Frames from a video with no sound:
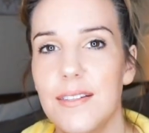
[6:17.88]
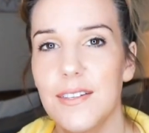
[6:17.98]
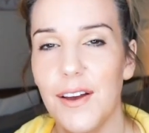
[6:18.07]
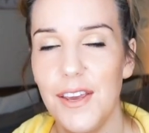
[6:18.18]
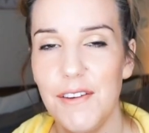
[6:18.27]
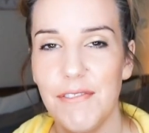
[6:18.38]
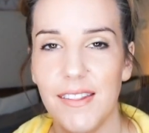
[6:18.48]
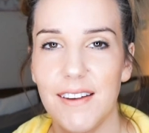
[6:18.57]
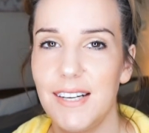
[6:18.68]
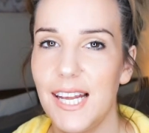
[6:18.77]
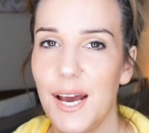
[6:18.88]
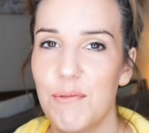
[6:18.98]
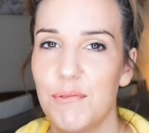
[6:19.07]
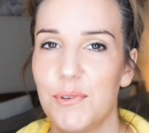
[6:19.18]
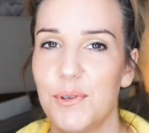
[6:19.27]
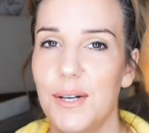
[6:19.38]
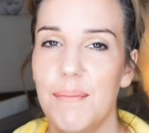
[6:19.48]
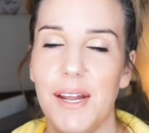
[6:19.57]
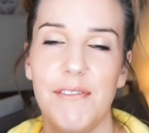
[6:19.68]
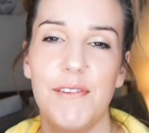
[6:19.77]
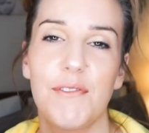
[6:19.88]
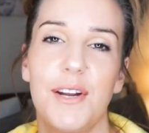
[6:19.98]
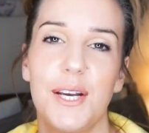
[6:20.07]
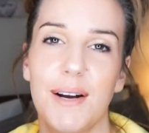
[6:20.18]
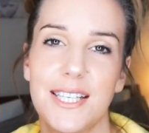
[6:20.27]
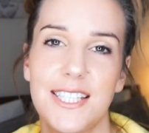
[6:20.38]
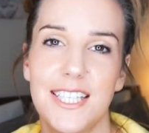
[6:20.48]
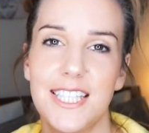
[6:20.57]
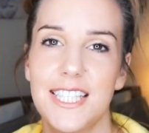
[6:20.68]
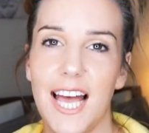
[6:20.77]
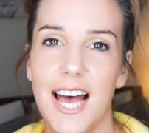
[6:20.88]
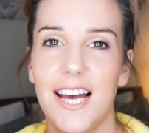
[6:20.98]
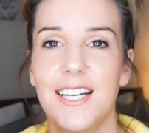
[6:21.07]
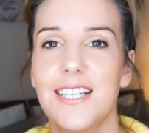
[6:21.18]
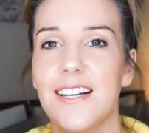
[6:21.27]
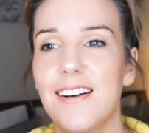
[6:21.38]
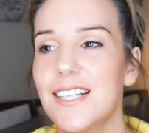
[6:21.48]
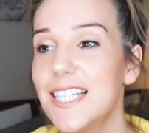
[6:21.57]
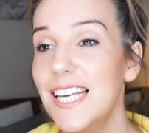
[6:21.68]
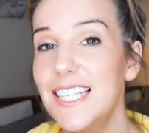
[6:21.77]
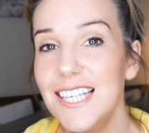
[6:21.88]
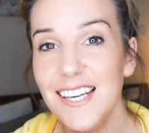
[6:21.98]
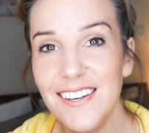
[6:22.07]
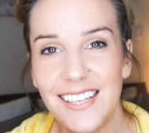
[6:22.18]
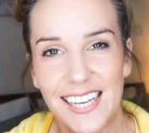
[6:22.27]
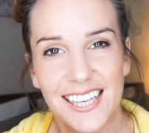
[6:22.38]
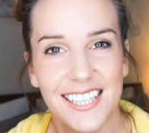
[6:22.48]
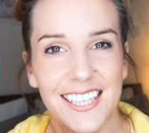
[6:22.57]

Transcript: So I hope you found that really helpful. Let me know if you've got any questions and I'll see you soon.